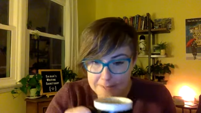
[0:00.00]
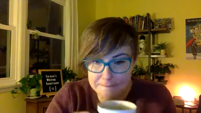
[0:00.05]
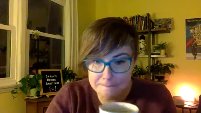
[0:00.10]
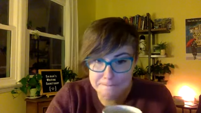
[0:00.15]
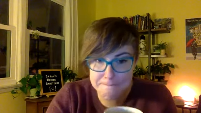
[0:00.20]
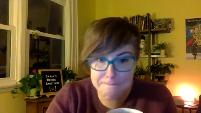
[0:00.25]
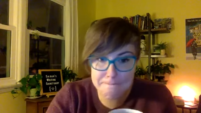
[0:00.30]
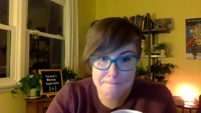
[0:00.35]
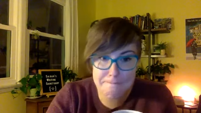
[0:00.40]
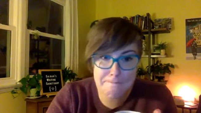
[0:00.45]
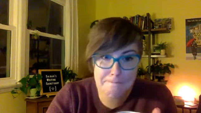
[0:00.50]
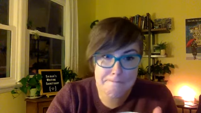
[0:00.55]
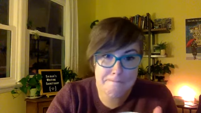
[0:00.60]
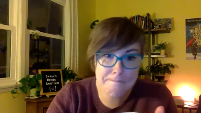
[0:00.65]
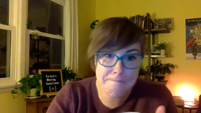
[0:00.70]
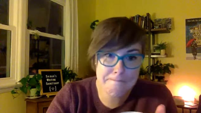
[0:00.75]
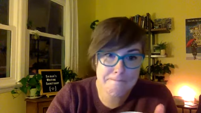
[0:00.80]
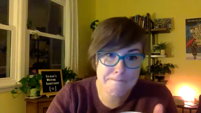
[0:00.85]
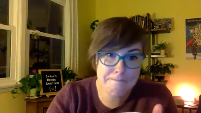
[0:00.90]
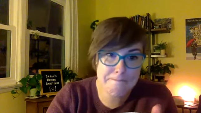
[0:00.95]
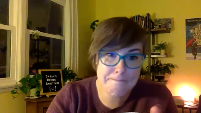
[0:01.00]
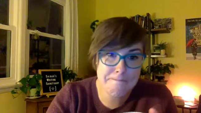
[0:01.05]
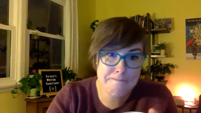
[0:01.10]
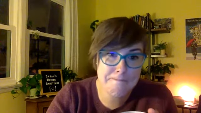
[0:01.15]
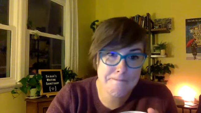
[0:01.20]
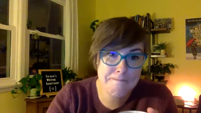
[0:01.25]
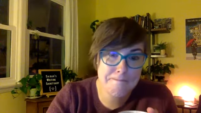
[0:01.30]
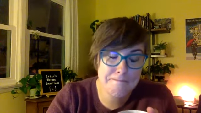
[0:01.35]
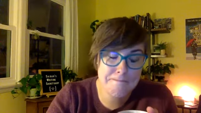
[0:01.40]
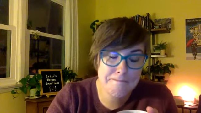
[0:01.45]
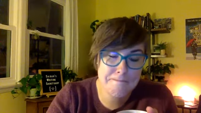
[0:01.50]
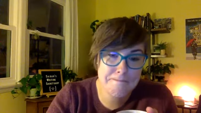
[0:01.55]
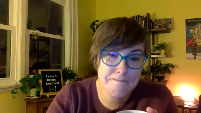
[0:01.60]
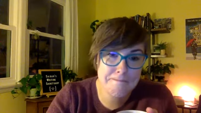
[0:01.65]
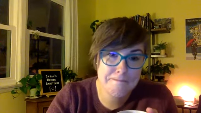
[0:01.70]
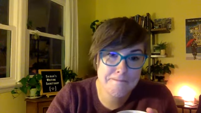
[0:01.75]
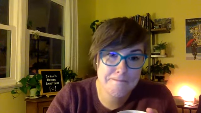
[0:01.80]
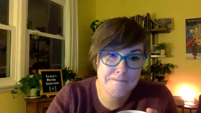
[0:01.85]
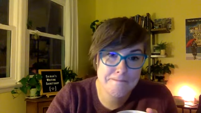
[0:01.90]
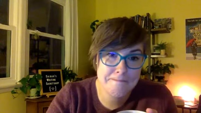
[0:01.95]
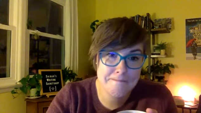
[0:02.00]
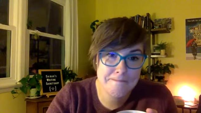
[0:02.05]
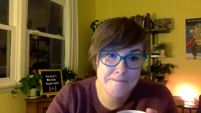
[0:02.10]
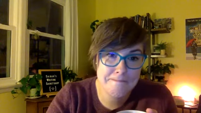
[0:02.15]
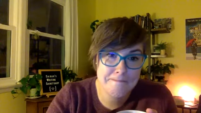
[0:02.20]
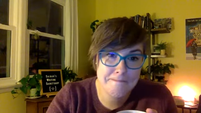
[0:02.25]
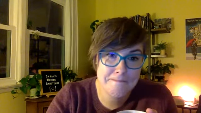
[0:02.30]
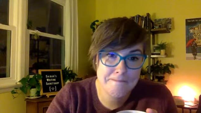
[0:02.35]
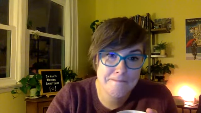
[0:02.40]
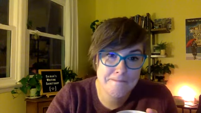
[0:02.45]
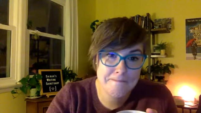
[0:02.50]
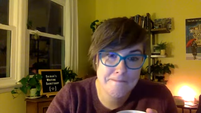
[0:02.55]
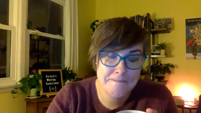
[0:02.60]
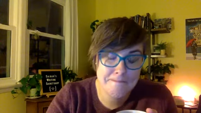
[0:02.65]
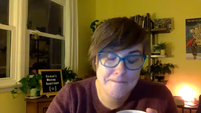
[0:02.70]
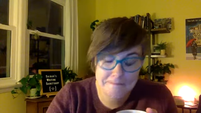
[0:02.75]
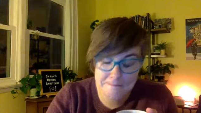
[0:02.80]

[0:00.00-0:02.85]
Nobody speaks.